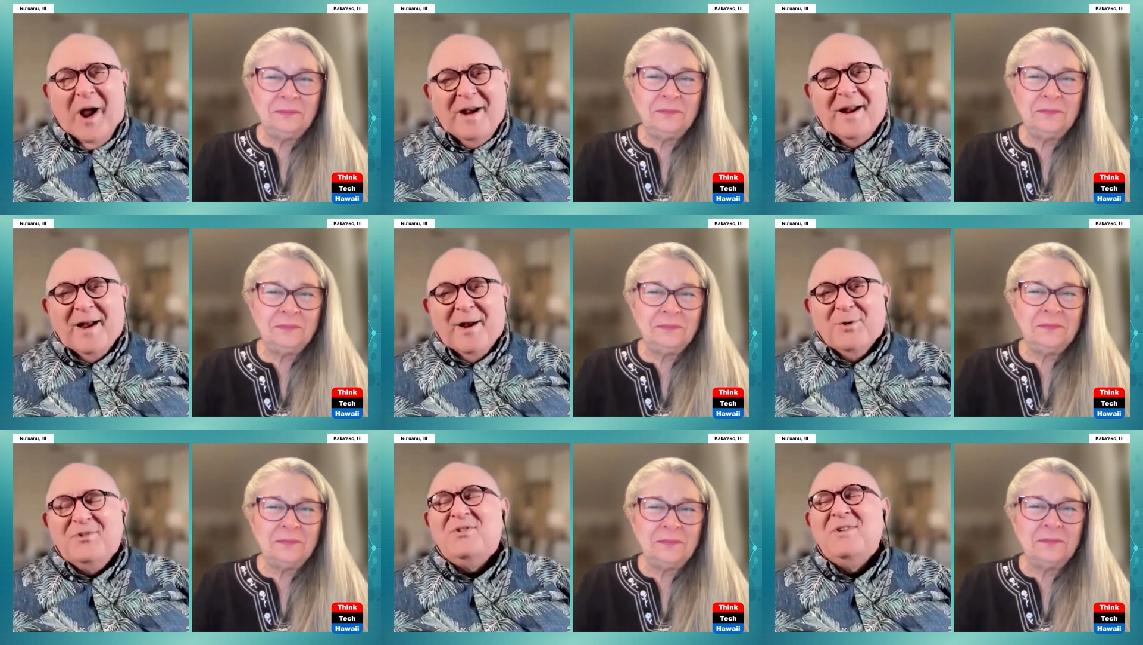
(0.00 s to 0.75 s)
Speaker 1: White
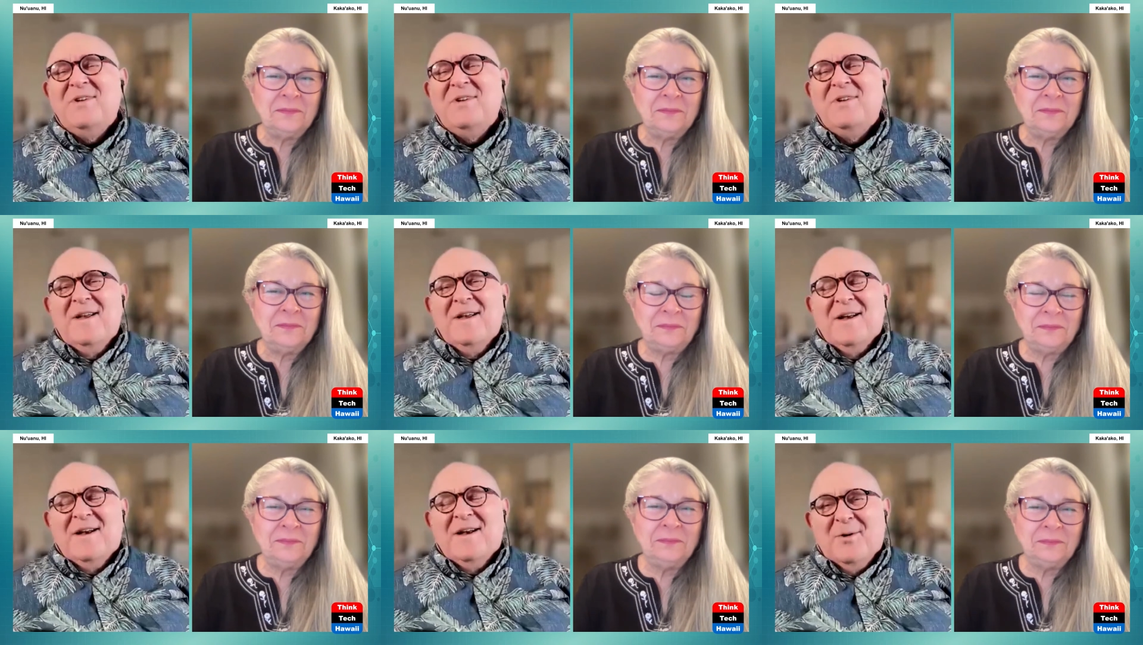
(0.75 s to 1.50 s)
House,
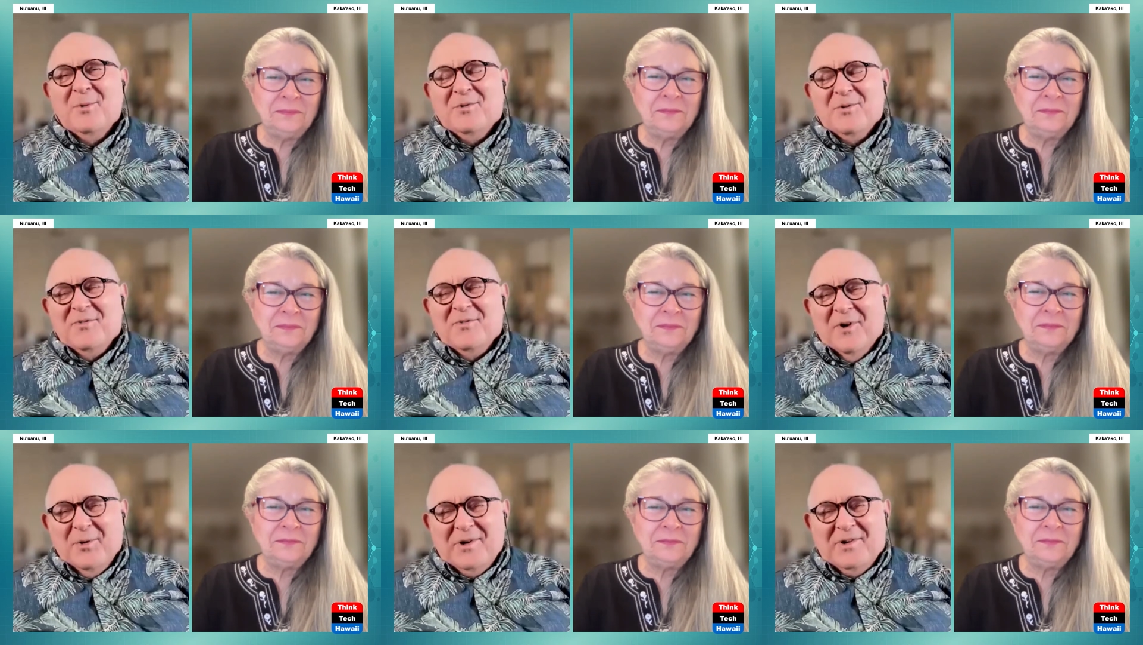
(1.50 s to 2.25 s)
Mm-hmm. Uh, which was
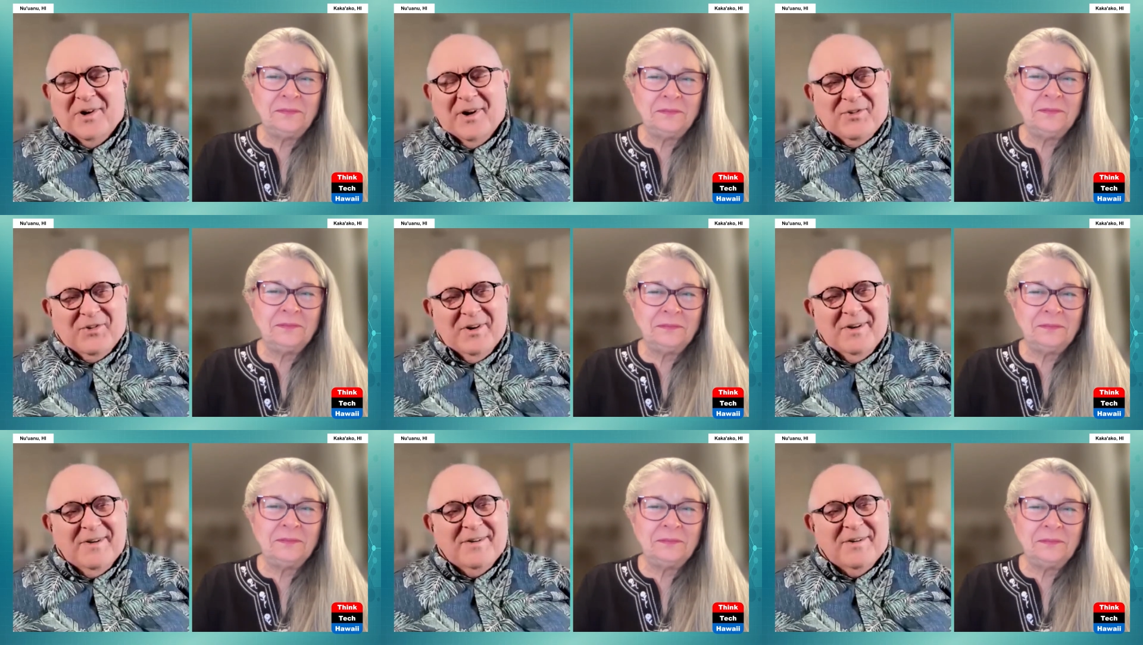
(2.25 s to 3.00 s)
very
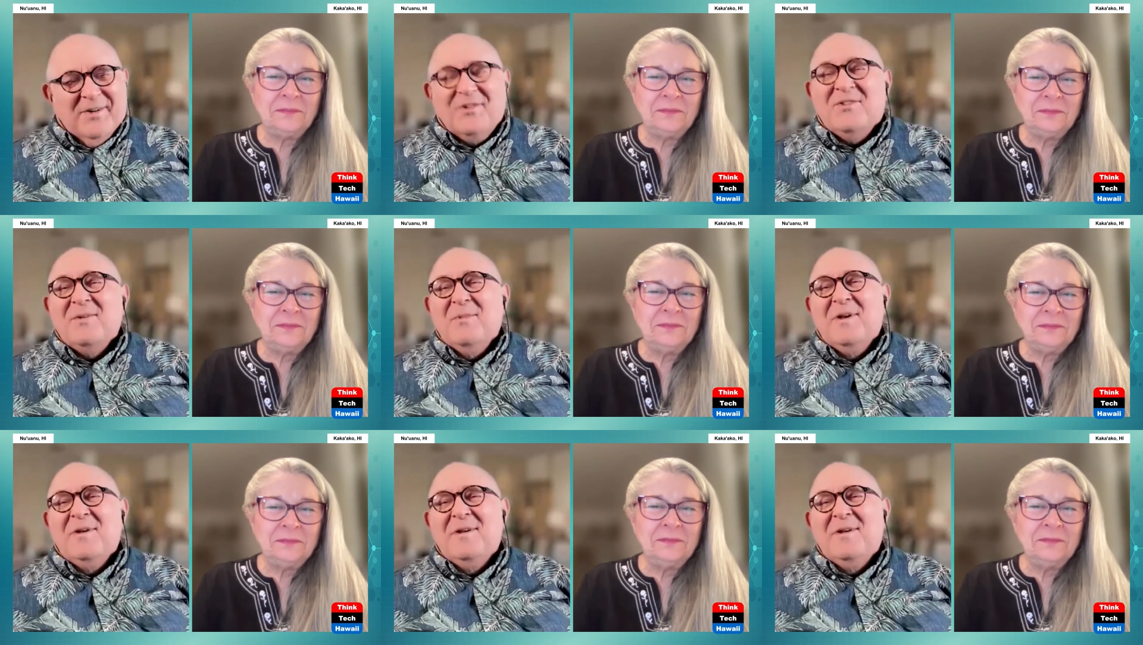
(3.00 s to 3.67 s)
touching, because uh,